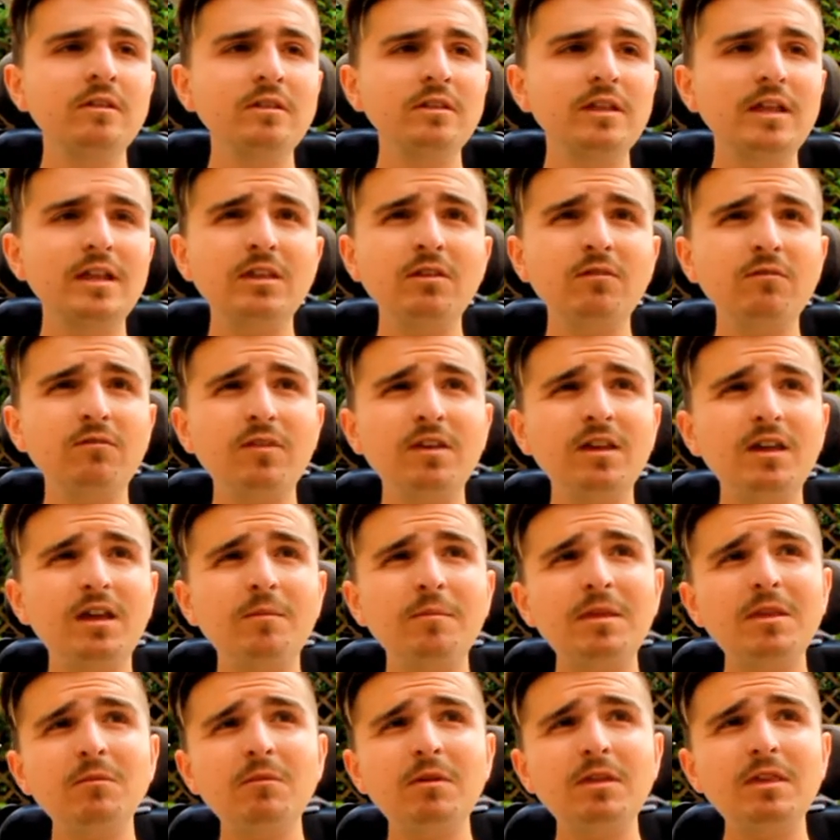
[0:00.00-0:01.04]
I don't think I'm
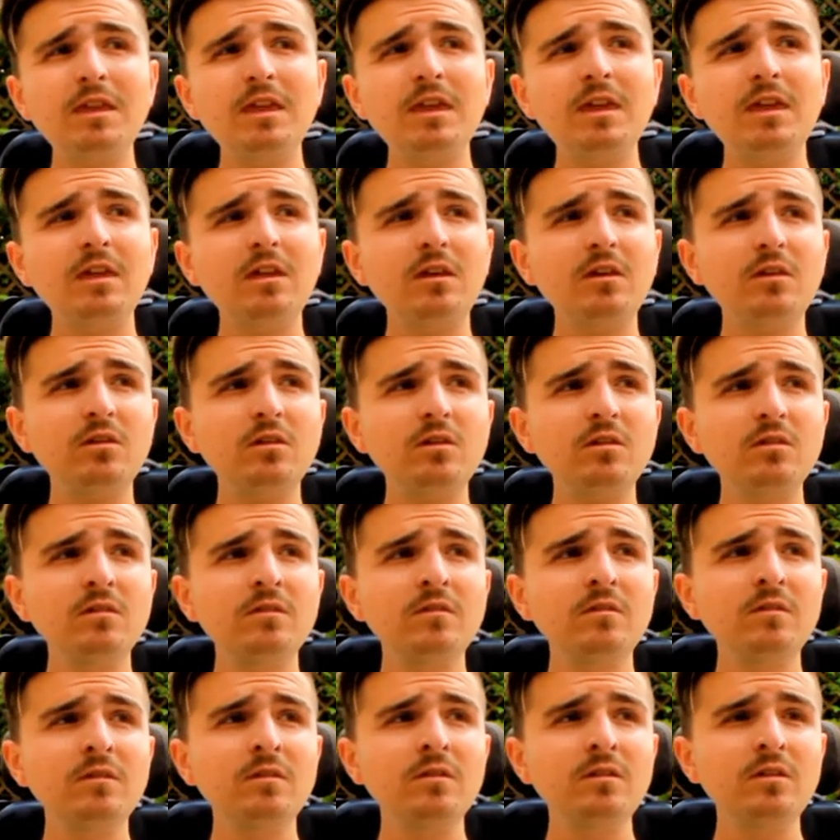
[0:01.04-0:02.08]
anywhere near
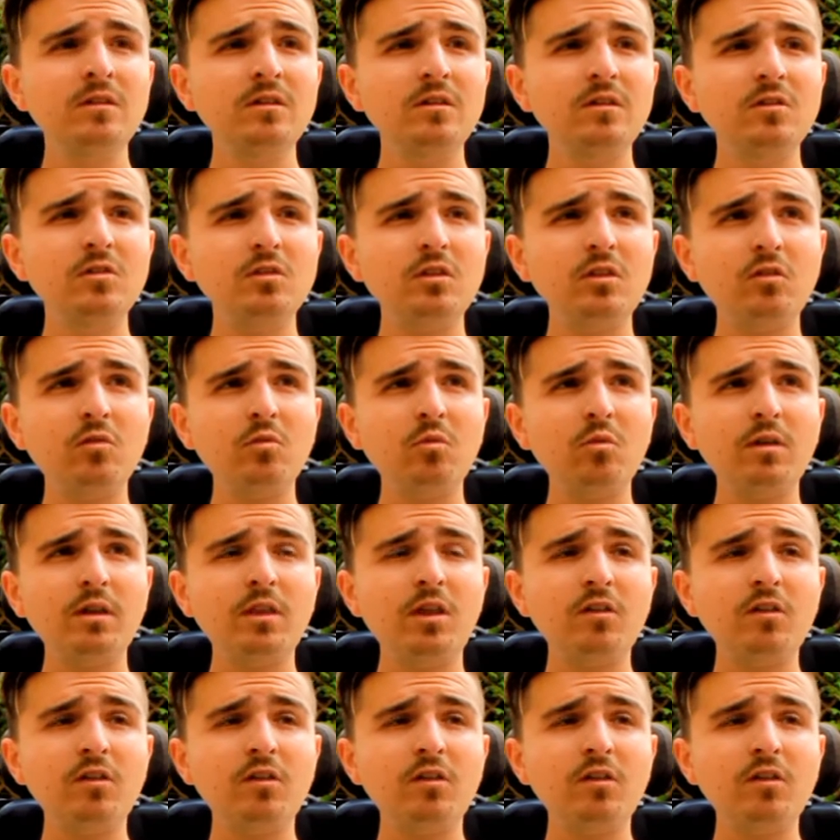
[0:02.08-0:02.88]
good at talking.